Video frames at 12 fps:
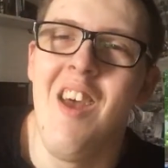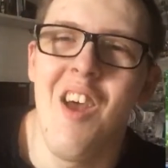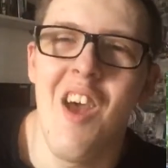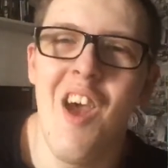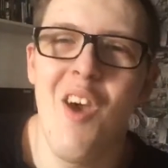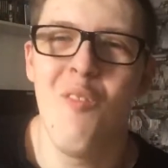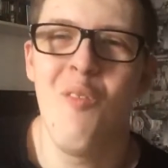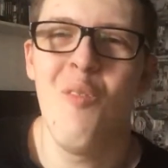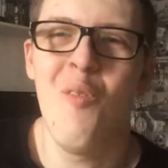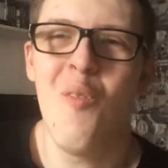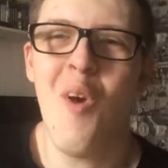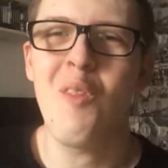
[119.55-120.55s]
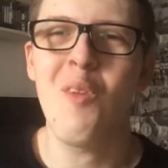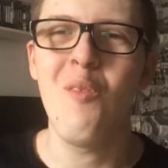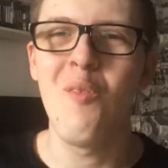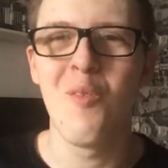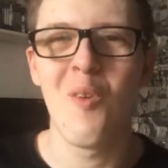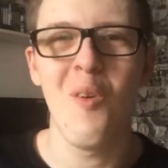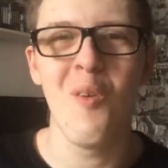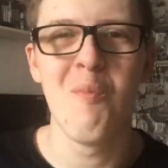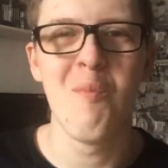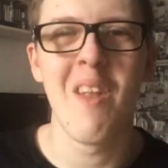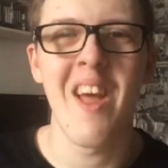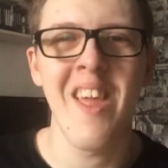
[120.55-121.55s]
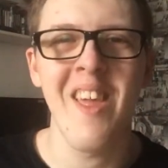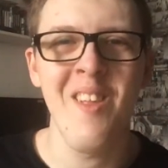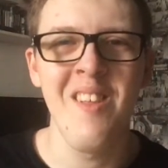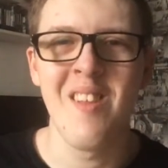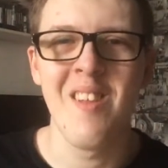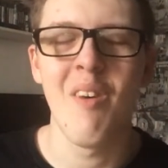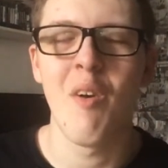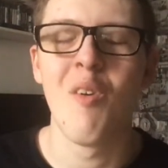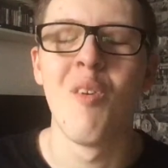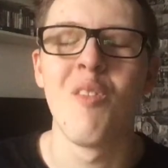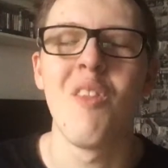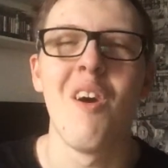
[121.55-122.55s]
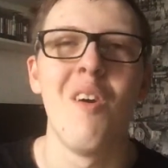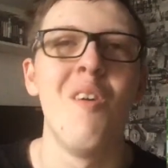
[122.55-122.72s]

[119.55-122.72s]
Why don't Paul and Blake? Well, no.